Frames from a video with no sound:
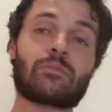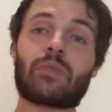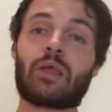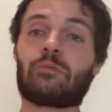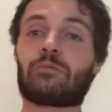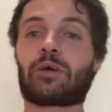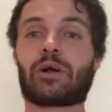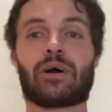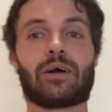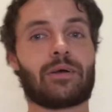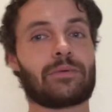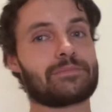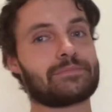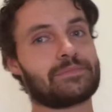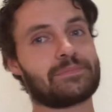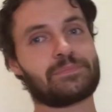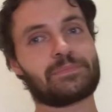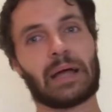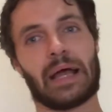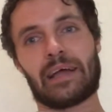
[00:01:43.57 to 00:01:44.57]
We got a
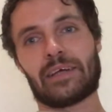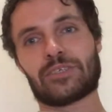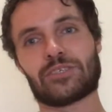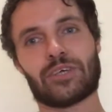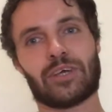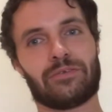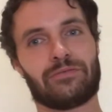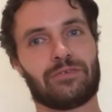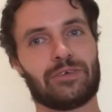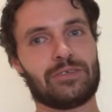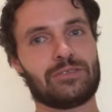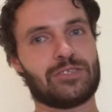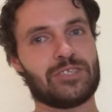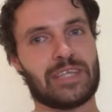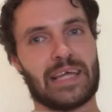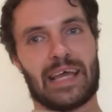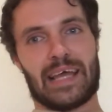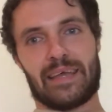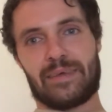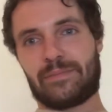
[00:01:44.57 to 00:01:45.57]
packed show for you
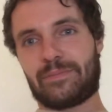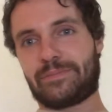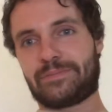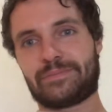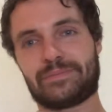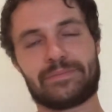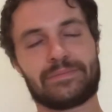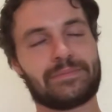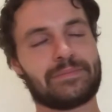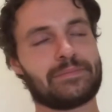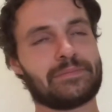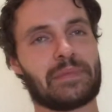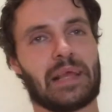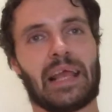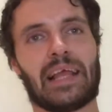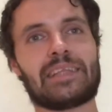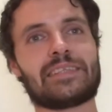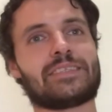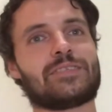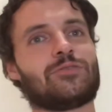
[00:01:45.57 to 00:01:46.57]
today.
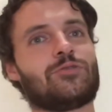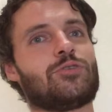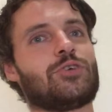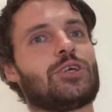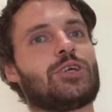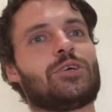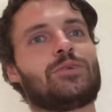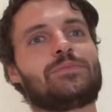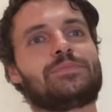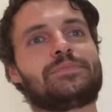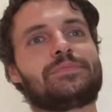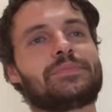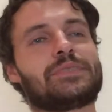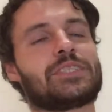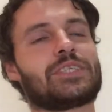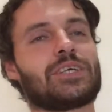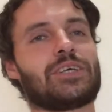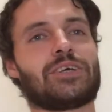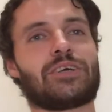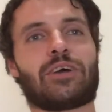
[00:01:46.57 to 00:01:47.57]
Interview is
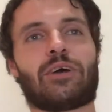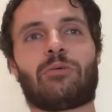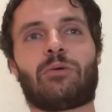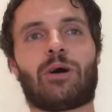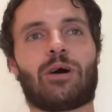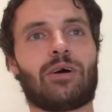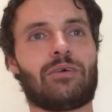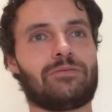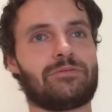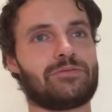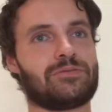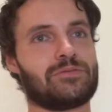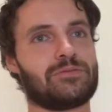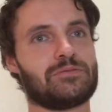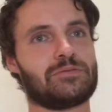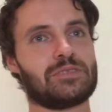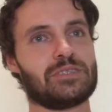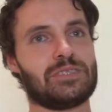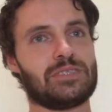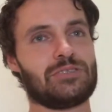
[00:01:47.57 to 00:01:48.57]
going to go off.
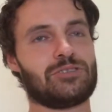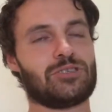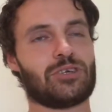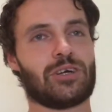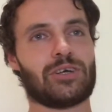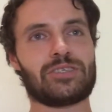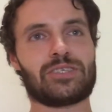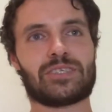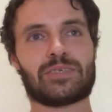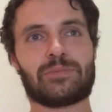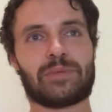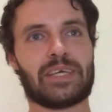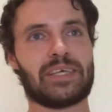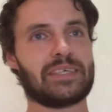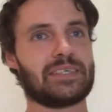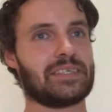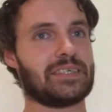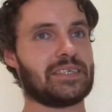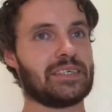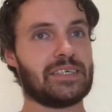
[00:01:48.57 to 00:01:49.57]
Going to try
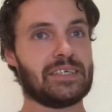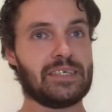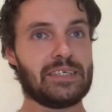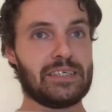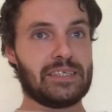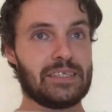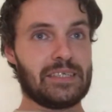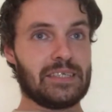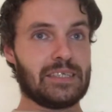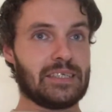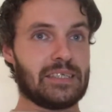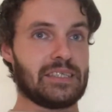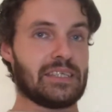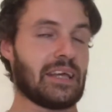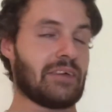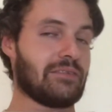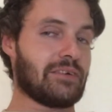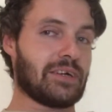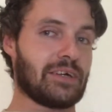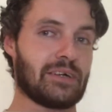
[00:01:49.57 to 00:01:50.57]
something
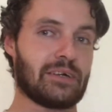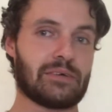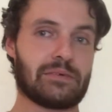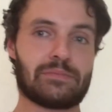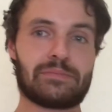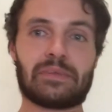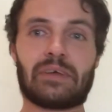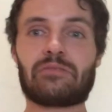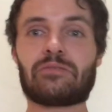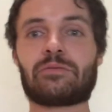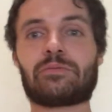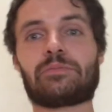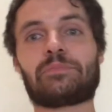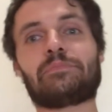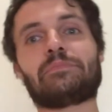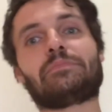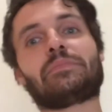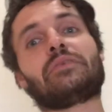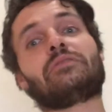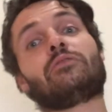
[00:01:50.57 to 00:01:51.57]
never
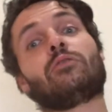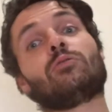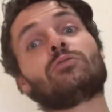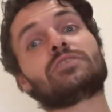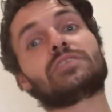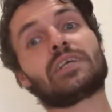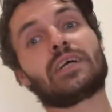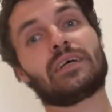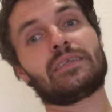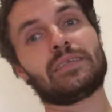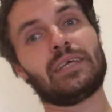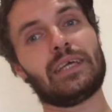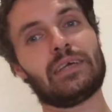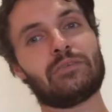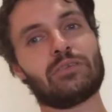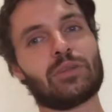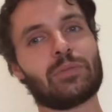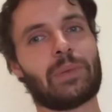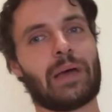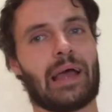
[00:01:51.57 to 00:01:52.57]
before done here
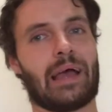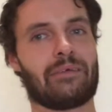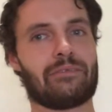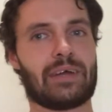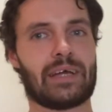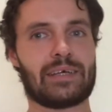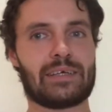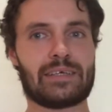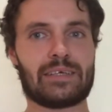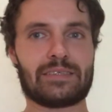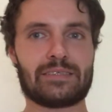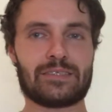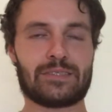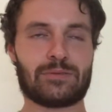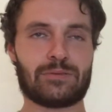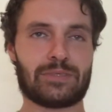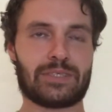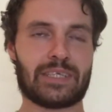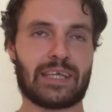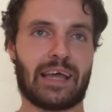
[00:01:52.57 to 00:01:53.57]
on the Power Rankings.
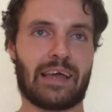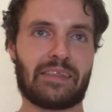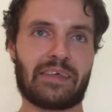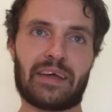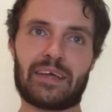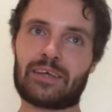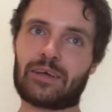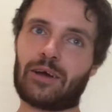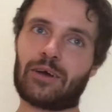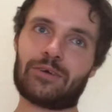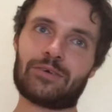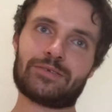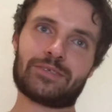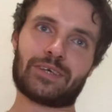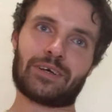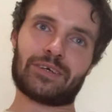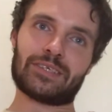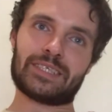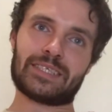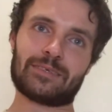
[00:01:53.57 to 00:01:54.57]
We'll see how that goes.
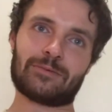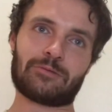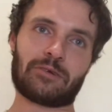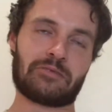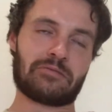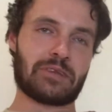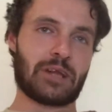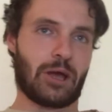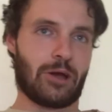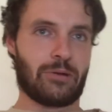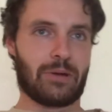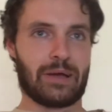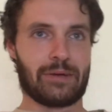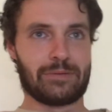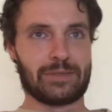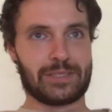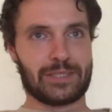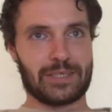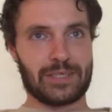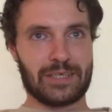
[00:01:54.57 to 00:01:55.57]
I still don't know how
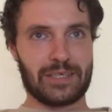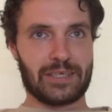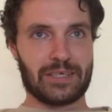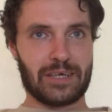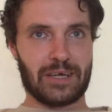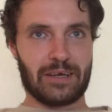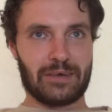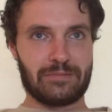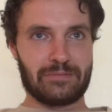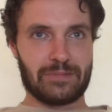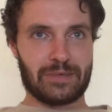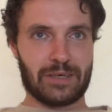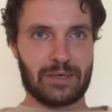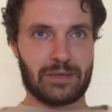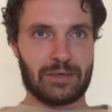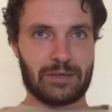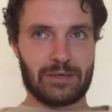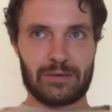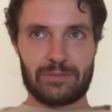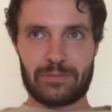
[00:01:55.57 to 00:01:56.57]
it's going to go,
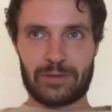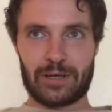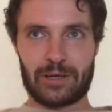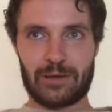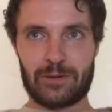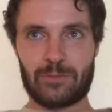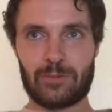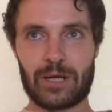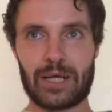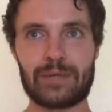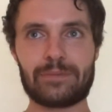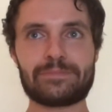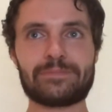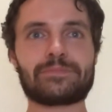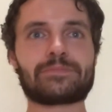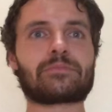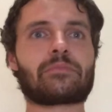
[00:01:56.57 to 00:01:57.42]
but I hope well.